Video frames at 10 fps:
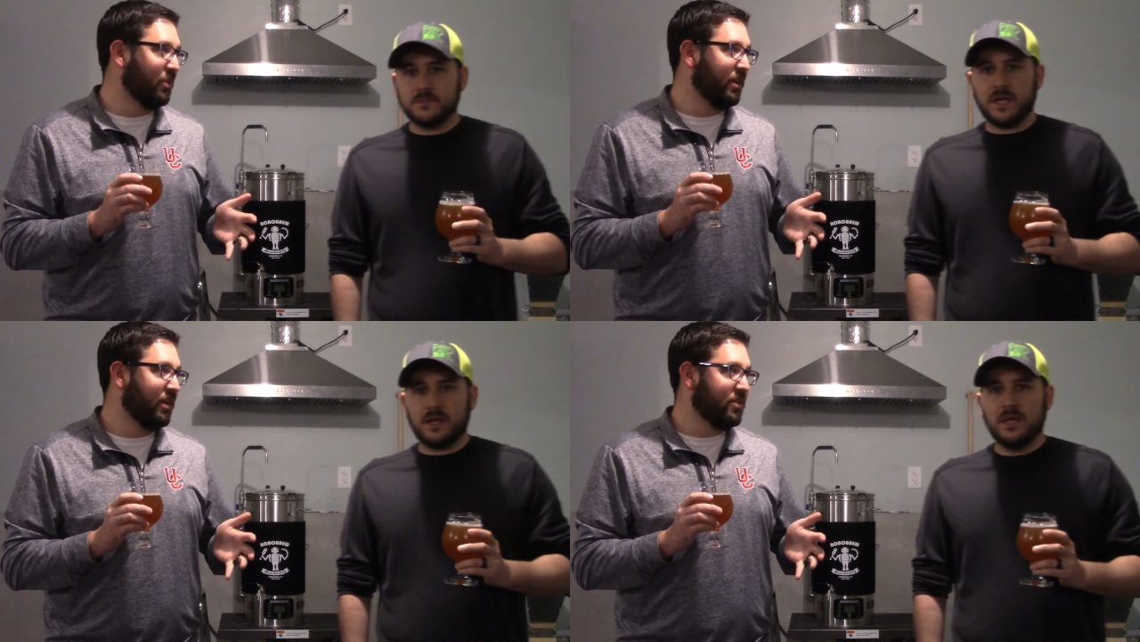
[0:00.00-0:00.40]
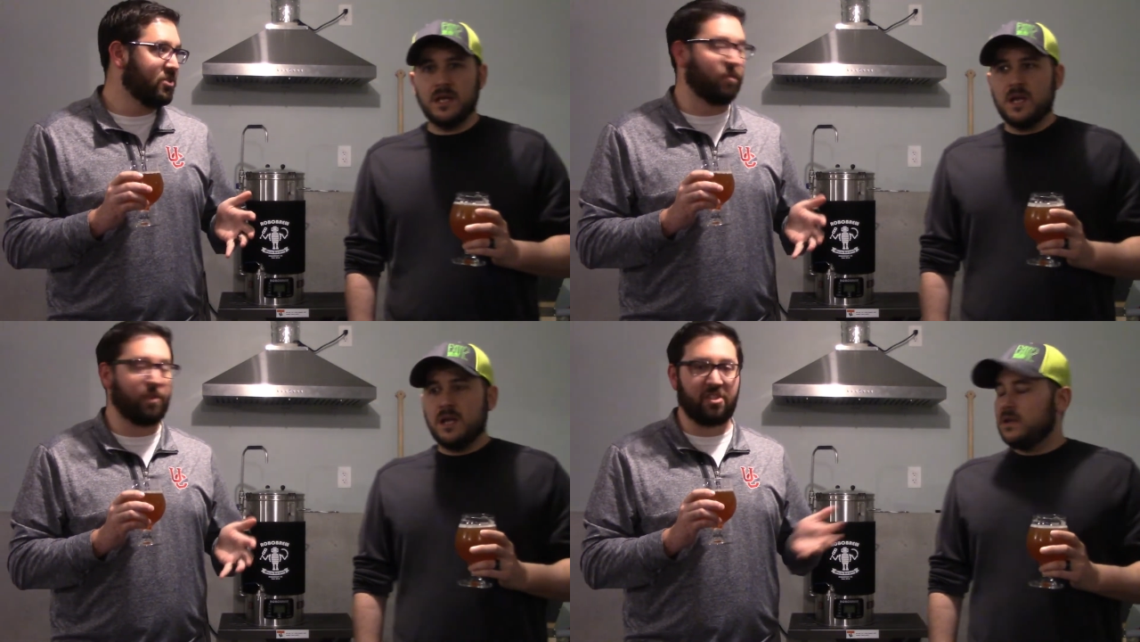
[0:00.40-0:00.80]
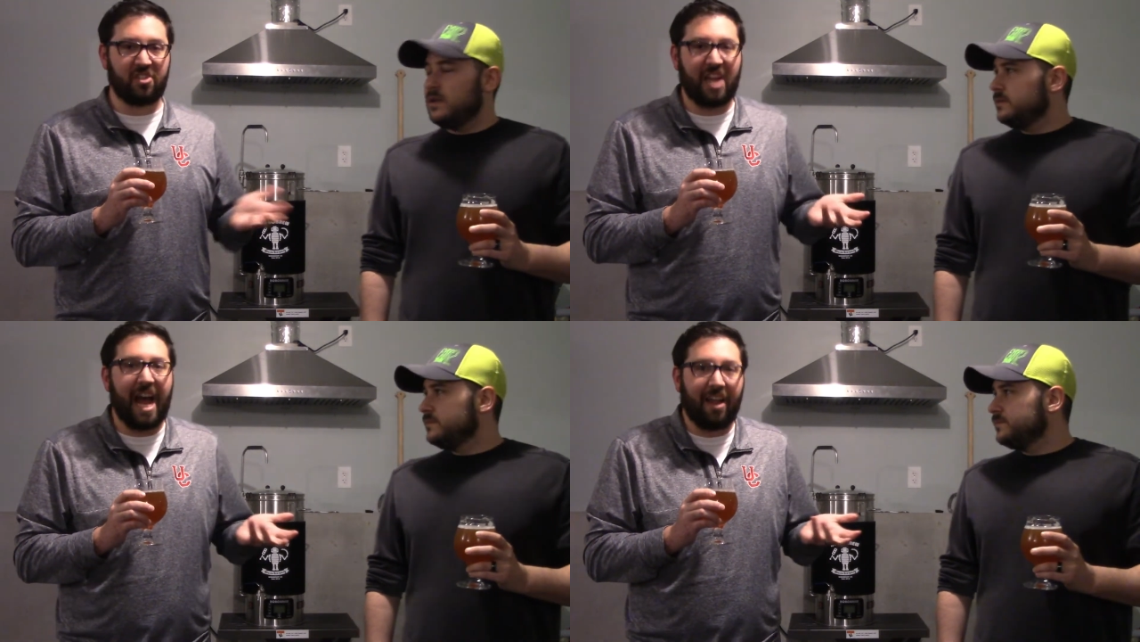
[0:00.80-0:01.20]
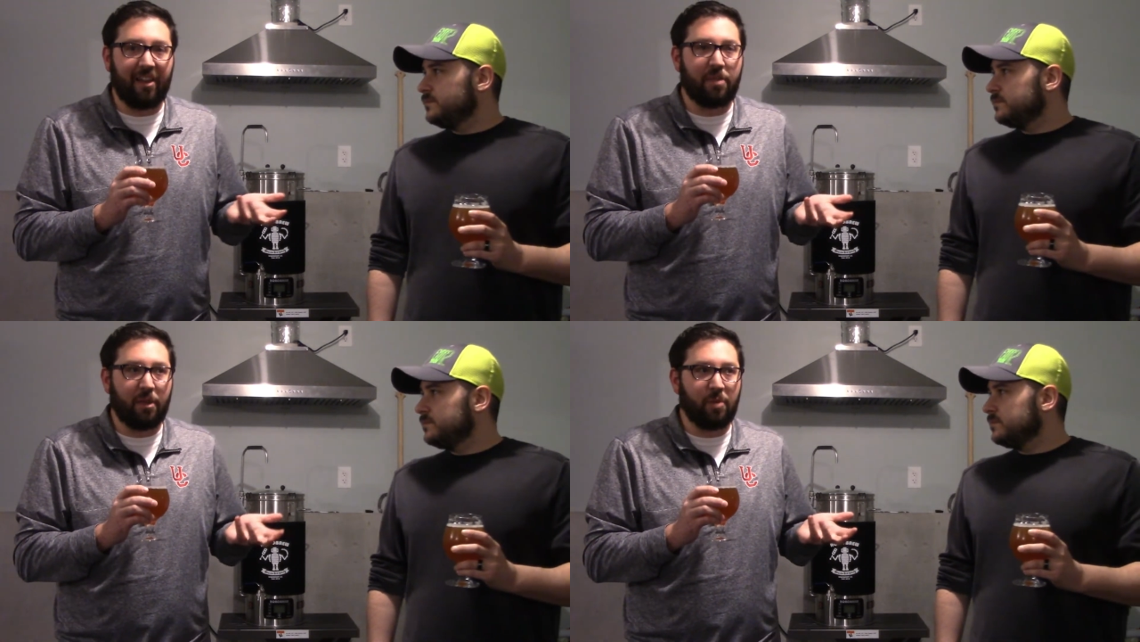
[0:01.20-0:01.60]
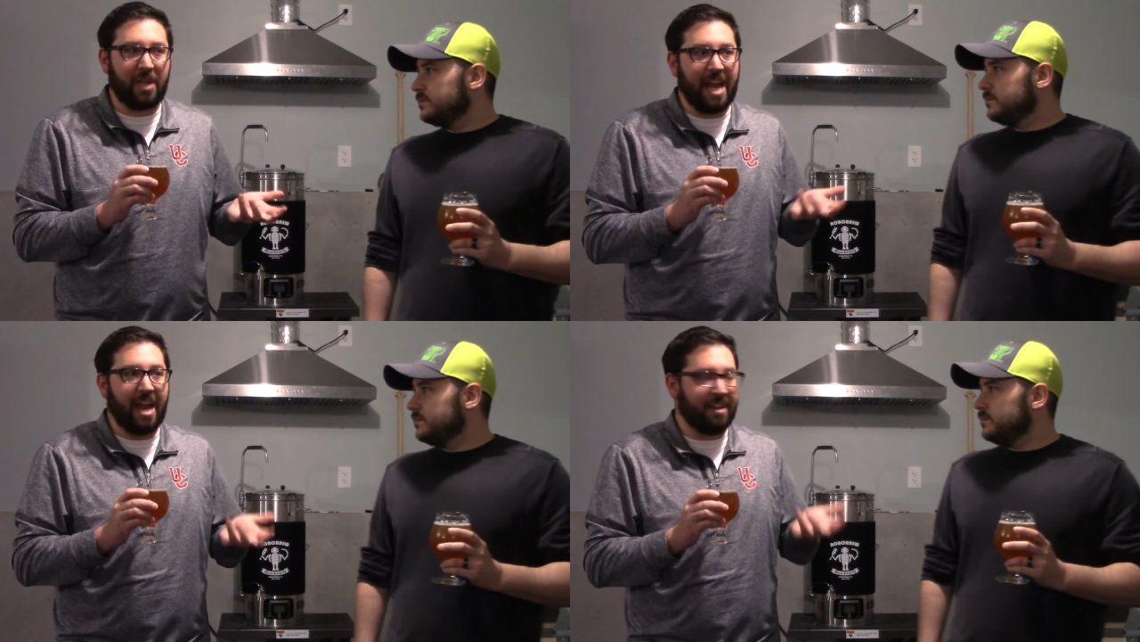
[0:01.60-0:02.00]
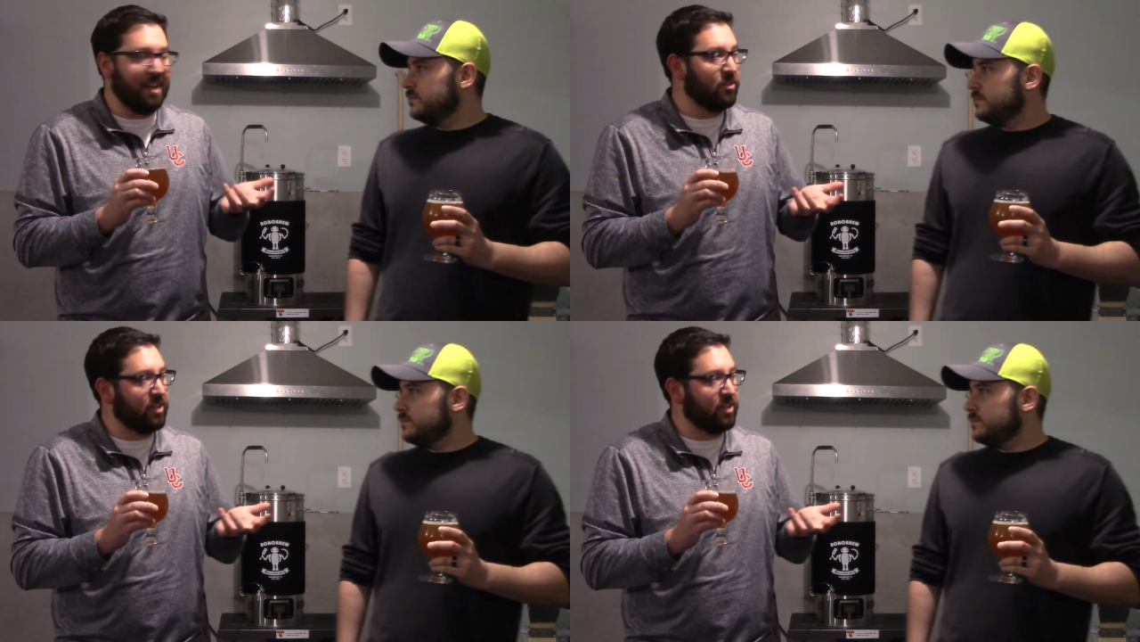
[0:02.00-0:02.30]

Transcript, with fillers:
Speaker 1: Yeah. So for the style, I think we na- nailed